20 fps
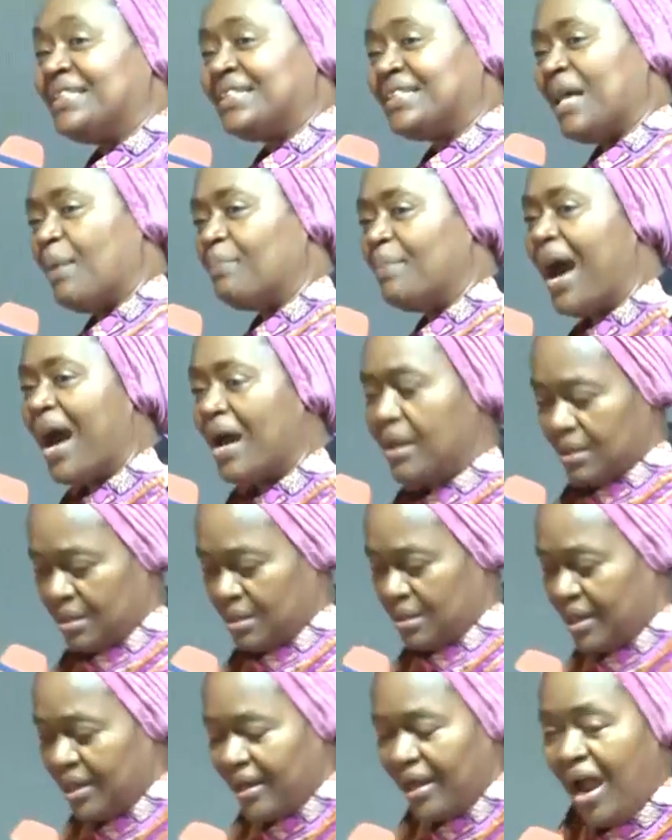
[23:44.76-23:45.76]
against a
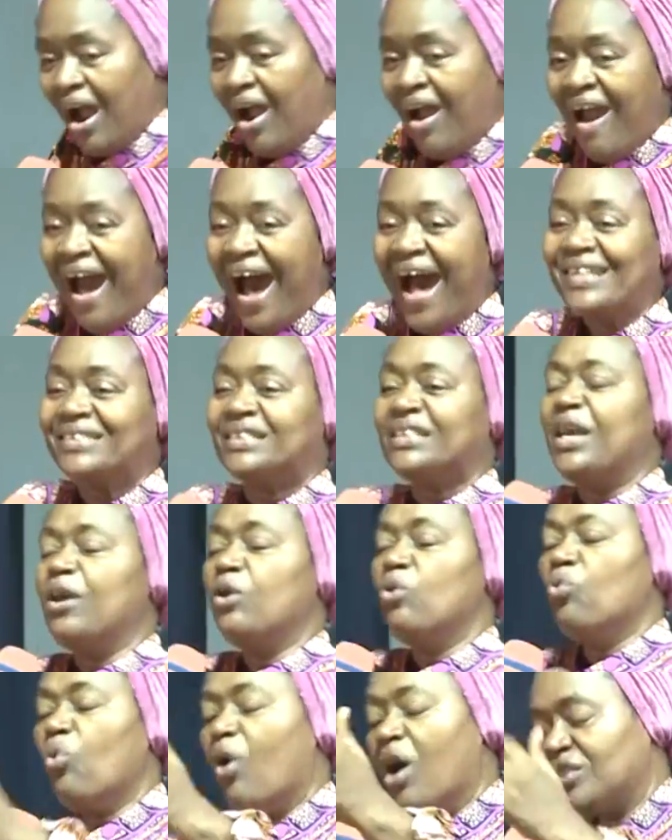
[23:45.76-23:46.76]
man,
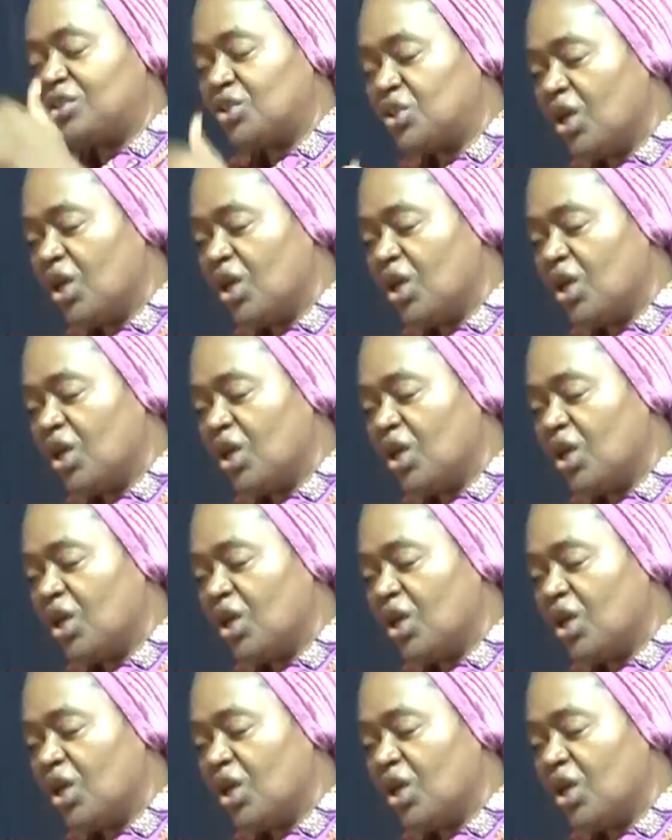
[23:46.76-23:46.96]
as he